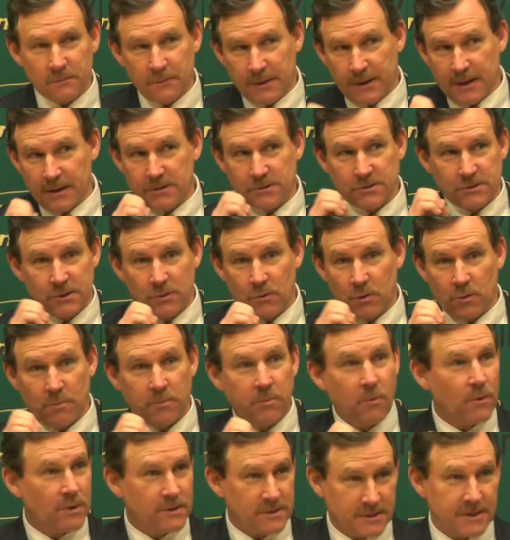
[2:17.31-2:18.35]
we got 0
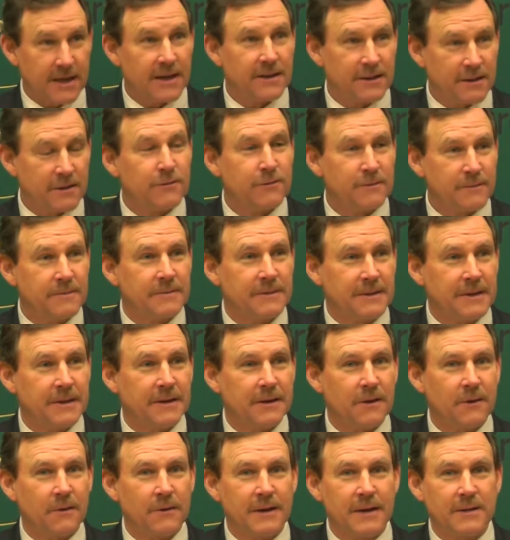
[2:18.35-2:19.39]
points out of,
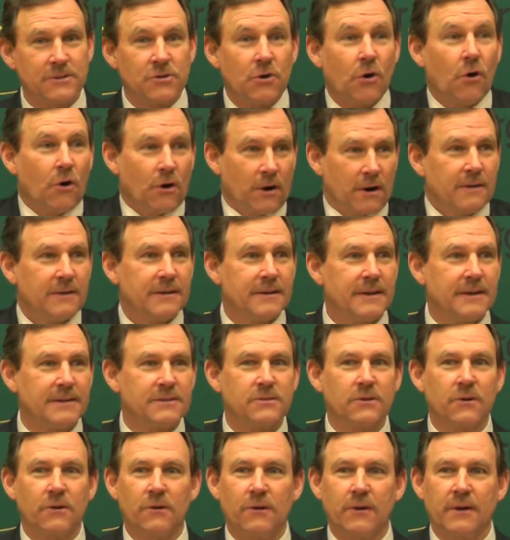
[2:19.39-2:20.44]
and that's hard.
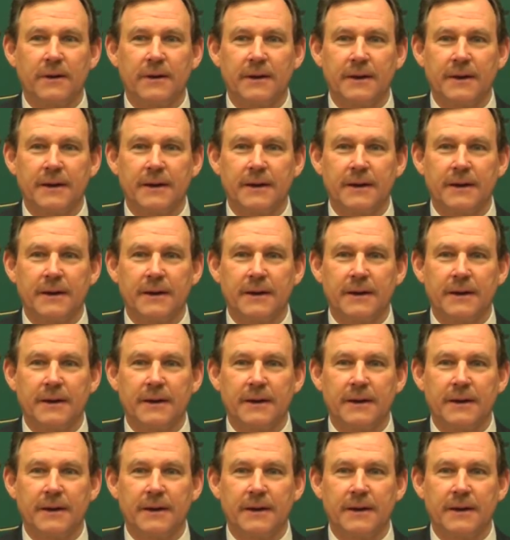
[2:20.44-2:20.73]
That's hard.